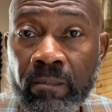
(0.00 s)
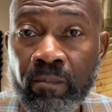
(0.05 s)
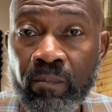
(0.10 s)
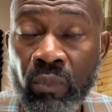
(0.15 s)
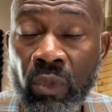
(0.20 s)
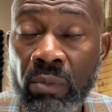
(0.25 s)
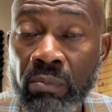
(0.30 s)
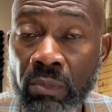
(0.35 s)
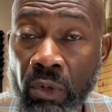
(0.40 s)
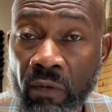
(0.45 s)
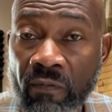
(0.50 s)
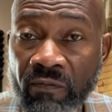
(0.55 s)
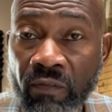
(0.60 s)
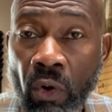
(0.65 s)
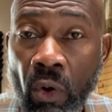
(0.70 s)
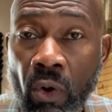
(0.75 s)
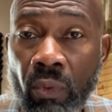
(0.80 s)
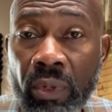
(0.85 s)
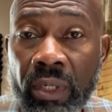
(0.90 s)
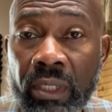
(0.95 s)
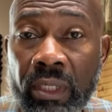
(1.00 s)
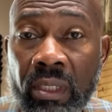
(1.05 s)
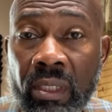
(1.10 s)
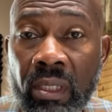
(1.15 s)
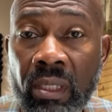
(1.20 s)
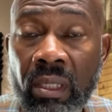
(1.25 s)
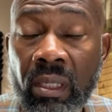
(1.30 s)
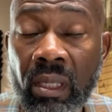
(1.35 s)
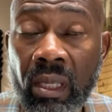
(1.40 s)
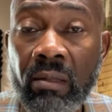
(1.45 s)
Move forward
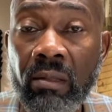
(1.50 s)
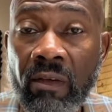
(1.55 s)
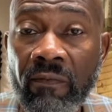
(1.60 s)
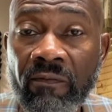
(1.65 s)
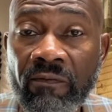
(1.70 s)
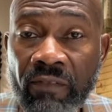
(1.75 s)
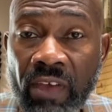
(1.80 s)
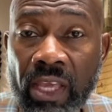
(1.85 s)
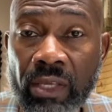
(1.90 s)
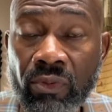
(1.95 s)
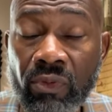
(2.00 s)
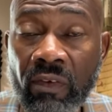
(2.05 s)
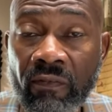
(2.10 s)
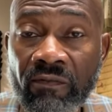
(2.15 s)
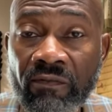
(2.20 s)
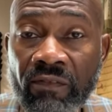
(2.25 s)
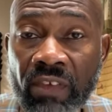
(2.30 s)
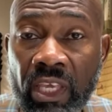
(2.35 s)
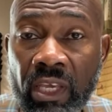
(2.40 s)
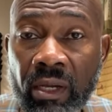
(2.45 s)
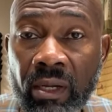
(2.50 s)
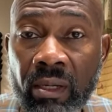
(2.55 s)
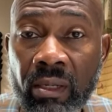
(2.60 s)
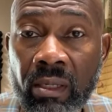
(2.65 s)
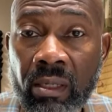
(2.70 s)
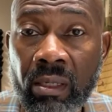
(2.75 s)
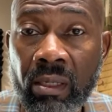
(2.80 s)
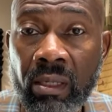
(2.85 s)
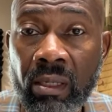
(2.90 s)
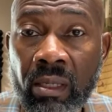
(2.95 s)
in the face of fear,
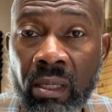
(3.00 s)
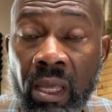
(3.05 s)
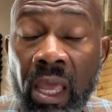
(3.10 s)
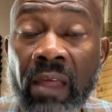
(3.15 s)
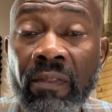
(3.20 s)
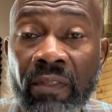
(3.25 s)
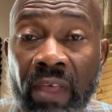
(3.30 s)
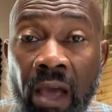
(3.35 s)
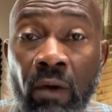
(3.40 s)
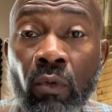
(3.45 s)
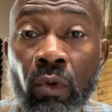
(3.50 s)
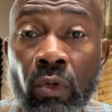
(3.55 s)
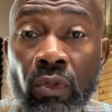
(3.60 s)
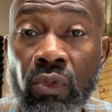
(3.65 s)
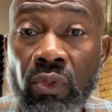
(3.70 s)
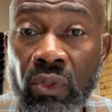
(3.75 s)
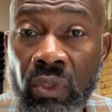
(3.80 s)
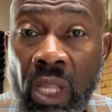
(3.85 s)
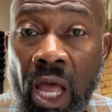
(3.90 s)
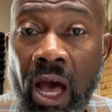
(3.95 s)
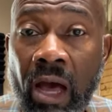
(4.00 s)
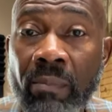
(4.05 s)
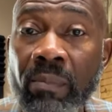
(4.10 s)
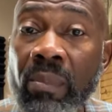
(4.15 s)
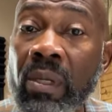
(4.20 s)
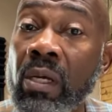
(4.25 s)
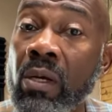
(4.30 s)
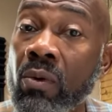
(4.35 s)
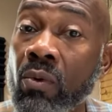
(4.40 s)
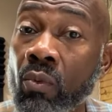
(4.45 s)
and that will stop
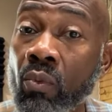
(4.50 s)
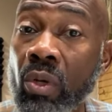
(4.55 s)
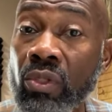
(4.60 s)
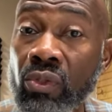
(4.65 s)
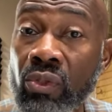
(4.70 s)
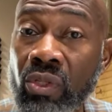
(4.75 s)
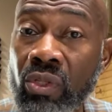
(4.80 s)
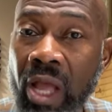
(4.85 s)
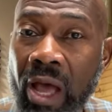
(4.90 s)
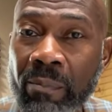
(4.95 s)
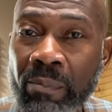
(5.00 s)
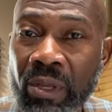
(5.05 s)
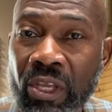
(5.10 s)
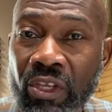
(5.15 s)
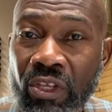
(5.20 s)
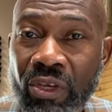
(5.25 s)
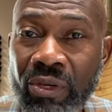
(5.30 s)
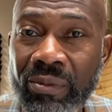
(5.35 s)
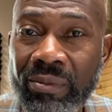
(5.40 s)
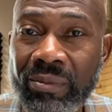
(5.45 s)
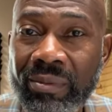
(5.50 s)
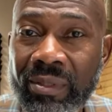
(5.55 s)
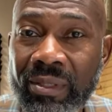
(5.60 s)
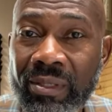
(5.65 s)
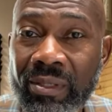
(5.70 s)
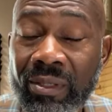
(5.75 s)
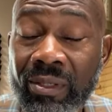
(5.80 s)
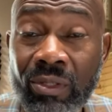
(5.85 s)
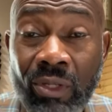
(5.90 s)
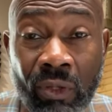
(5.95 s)
what's stopping you.
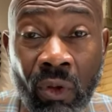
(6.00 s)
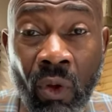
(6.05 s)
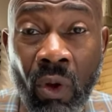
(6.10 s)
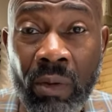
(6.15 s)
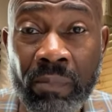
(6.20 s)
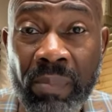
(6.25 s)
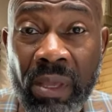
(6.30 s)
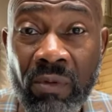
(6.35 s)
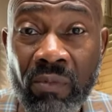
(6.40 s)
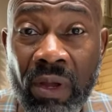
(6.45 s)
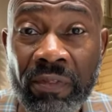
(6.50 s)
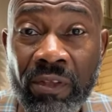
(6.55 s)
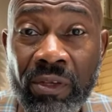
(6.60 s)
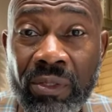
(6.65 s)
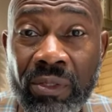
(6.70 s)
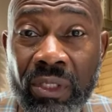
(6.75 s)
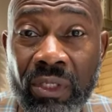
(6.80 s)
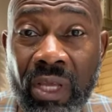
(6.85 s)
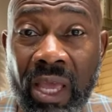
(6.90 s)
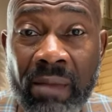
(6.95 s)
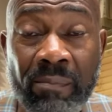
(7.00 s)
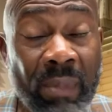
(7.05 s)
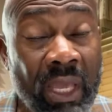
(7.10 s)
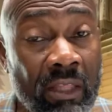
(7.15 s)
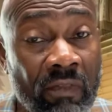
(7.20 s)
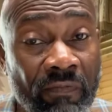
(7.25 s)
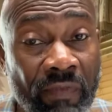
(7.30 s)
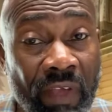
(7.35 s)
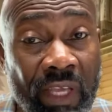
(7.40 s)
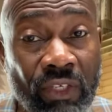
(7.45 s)
The Lord be with you today. May his
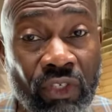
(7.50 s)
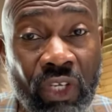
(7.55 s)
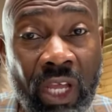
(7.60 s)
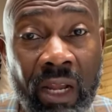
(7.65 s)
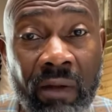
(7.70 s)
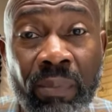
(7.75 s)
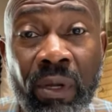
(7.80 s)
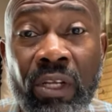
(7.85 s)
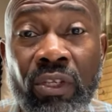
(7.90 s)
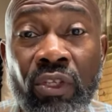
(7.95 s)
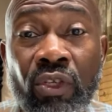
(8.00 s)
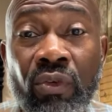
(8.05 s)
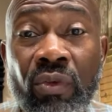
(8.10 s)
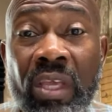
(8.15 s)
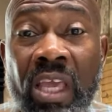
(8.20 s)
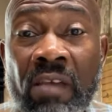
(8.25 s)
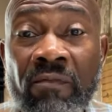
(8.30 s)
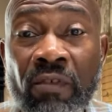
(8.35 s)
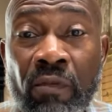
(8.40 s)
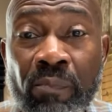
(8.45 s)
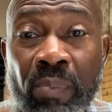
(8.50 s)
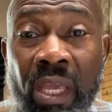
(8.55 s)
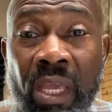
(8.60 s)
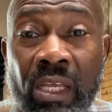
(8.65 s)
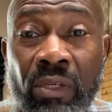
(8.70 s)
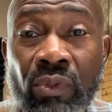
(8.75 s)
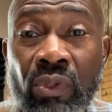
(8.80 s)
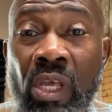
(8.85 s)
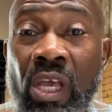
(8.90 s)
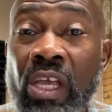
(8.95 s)
face shine upon you, give you
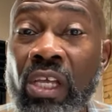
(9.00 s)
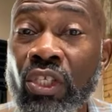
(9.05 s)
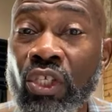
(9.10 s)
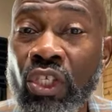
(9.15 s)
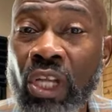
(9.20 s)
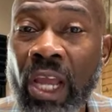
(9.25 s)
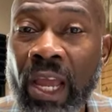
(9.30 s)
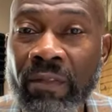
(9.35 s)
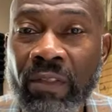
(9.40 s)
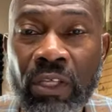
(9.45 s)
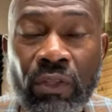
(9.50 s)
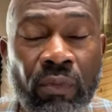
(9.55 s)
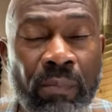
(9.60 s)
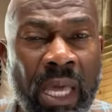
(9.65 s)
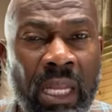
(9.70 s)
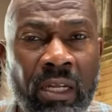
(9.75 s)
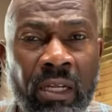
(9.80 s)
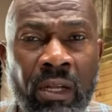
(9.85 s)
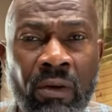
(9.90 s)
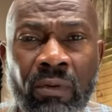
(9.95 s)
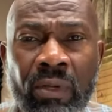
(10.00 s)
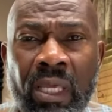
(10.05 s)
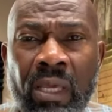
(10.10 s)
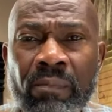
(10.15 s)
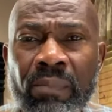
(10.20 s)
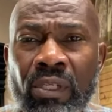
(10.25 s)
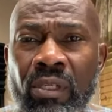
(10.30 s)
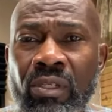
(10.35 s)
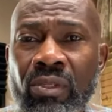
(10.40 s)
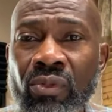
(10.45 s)
peace. Share this, man. Don't keep it
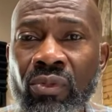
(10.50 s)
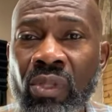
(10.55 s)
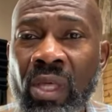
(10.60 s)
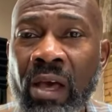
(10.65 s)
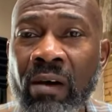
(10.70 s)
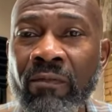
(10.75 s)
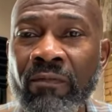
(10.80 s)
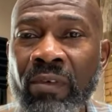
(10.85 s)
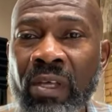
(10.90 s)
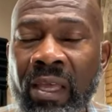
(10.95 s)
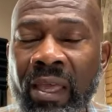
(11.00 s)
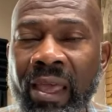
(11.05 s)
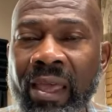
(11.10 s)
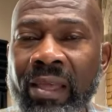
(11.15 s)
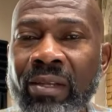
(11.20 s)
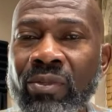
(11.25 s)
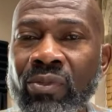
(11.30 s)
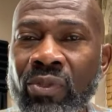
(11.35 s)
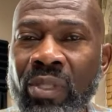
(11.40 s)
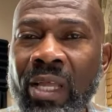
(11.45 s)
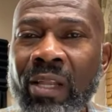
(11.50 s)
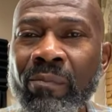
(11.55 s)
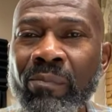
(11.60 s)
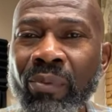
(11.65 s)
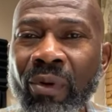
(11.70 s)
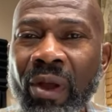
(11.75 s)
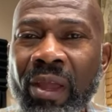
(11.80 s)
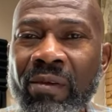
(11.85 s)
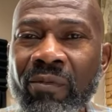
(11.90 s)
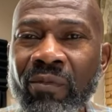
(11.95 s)
to yourself, and
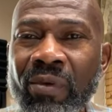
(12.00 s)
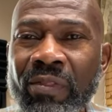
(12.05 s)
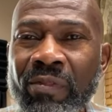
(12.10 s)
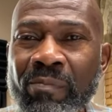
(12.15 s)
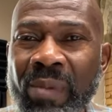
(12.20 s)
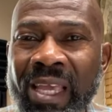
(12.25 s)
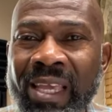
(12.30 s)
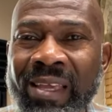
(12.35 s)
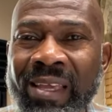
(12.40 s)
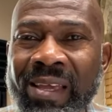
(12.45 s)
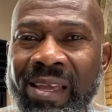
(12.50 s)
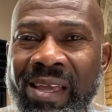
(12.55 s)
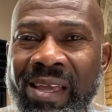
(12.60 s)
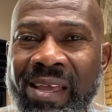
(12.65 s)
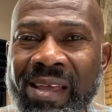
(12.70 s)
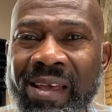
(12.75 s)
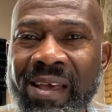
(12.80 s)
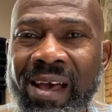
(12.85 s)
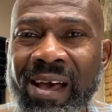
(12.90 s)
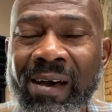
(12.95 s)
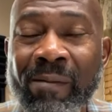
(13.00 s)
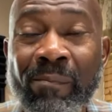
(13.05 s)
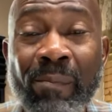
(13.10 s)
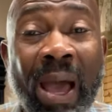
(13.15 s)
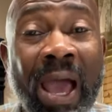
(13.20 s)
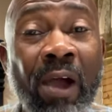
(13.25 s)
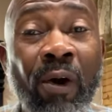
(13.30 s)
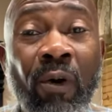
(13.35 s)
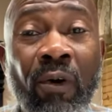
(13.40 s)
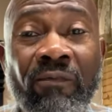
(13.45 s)
celebrate with me. My
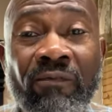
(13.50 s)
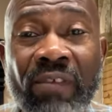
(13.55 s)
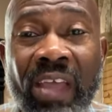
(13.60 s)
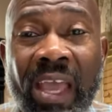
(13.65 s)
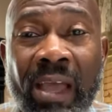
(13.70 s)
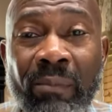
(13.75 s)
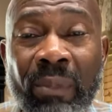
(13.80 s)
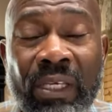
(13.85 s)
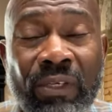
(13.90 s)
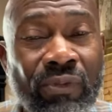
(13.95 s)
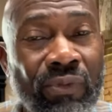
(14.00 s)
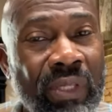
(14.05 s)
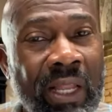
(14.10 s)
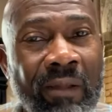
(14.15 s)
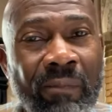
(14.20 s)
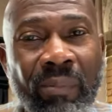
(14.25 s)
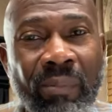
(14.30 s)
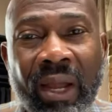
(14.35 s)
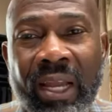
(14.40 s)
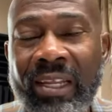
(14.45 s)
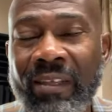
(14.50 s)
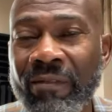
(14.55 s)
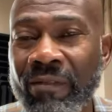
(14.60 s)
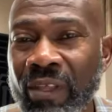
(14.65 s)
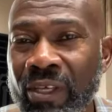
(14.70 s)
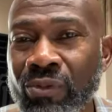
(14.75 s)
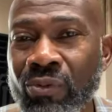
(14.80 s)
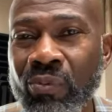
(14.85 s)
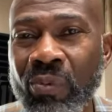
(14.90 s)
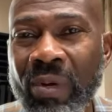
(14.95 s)
whole family is celebrating
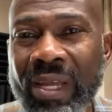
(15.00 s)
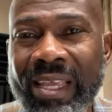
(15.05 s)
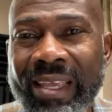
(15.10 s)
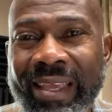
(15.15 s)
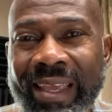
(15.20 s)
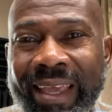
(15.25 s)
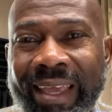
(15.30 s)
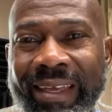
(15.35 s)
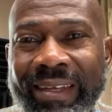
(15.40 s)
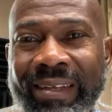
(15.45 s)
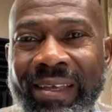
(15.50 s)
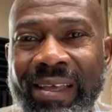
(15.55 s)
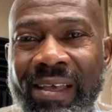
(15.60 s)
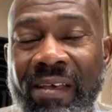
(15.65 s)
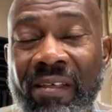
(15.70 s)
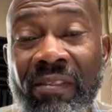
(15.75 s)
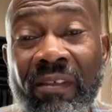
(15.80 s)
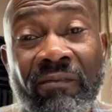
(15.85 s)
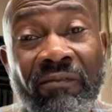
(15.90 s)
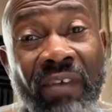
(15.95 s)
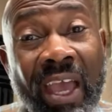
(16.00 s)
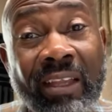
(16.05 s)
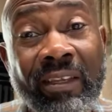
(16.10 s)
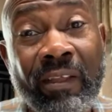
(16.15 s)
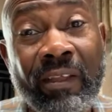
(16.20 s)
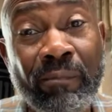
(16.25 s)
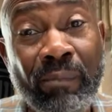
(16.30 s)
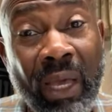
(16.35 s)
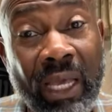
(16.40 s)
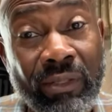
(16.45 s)
this weekend the fact
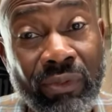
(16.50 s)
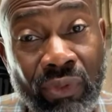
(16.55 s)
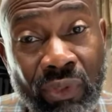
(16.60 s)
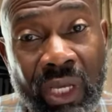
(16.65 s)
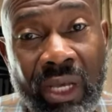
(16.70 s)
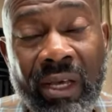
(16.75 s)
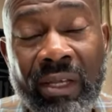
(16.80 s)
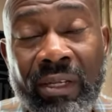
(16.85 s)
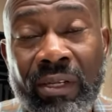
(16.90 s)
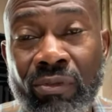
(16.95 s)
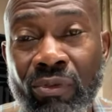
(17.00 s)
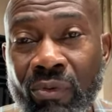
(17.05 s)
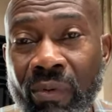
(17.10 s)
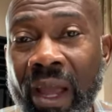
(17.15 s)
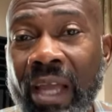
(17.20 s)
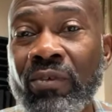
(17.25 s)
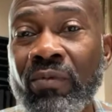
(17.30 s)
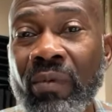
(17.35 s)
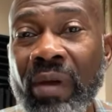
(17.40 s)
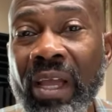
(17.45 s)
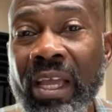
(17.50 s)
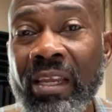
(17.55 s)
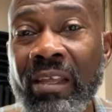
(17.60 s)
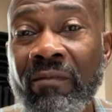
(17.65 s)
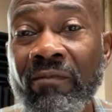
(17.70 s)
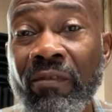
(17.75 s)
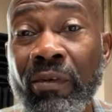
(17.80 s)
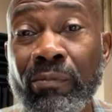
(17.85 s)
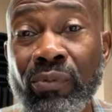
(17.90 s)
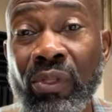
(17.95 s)
that my son is graduating
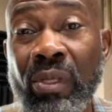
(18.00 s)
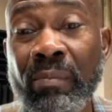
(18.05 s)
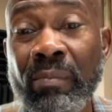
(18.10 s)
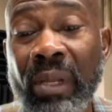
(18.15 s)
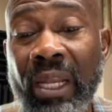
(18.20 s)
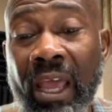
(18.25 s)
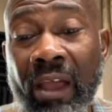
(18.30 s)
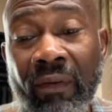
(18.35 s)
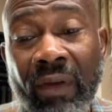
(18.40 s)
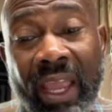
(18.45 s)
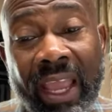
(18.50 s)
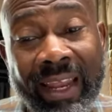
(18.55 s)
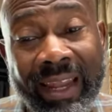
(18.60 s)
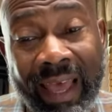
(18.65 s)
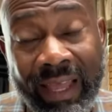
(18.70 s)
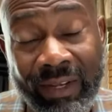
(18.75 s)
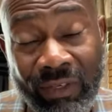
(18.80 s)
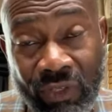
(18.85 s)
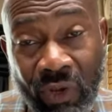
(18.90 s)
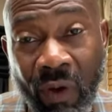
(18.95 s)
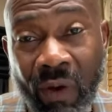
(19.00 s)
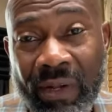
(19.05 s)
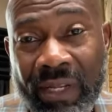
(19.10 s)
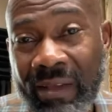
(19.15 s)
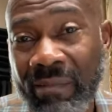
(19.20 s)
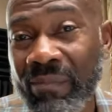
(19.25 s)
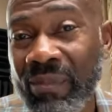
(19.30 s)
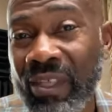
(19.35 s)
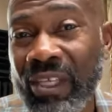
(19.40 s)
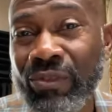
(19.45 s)
from seminary, and I taught
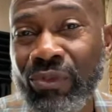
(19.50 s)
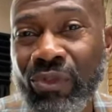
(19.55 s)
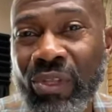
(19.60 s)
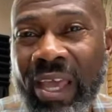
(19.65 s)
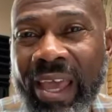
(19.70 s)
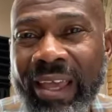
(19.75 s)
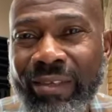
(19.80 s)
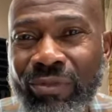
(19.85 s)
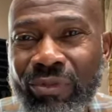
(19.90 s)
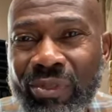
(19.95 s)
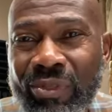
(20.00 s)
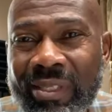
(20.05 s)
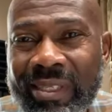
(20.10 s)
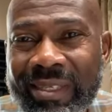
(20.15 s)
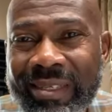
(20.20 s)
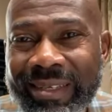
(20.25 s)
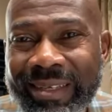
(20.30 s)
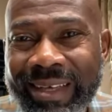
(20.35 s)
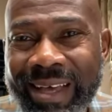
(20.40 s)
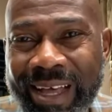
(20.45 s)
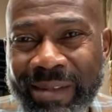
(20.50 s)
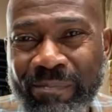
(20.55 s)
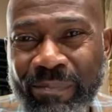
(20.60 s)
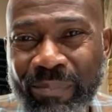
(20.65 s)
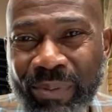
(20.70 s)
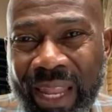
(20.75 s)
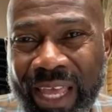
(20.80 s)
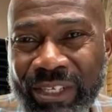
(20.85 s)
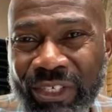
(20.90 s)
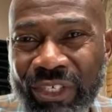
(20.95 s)
him this text. God
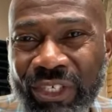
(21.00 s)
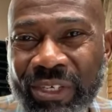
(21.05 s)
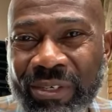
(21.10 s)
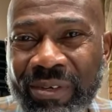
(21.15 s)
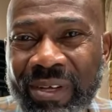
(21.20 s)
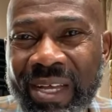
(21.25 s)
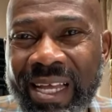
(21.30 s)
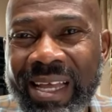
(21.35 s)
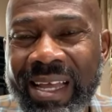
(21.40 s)
bless you.